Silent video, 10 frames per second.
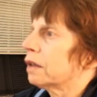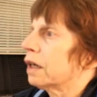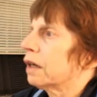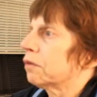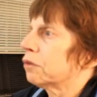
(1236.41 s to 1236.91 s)

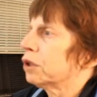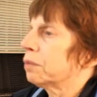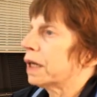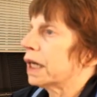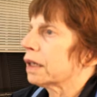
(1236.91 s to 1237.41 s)
and
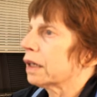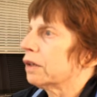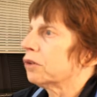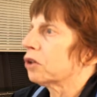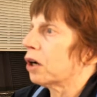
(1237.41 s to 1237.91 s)

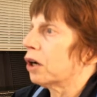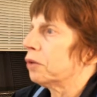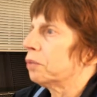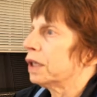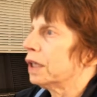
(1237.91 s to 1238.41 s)
repackage
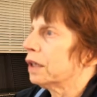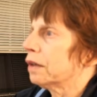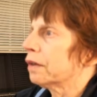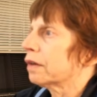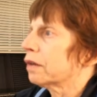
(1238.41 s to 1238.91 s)
IPs.